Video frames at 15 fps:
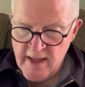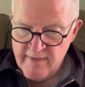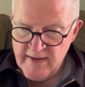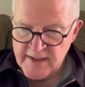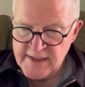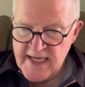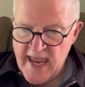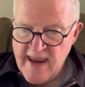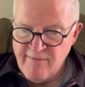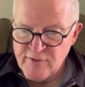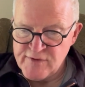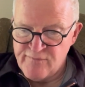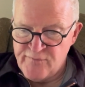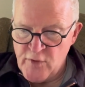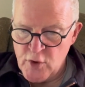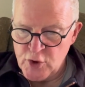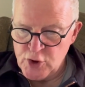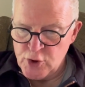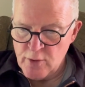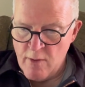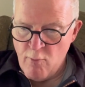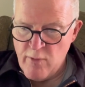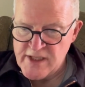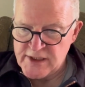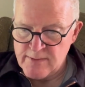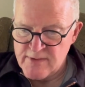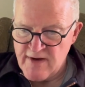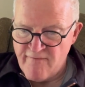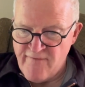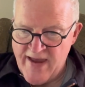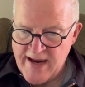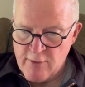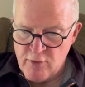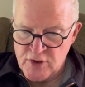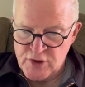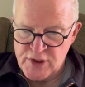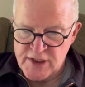that gave us virtue and wisdom to vanquish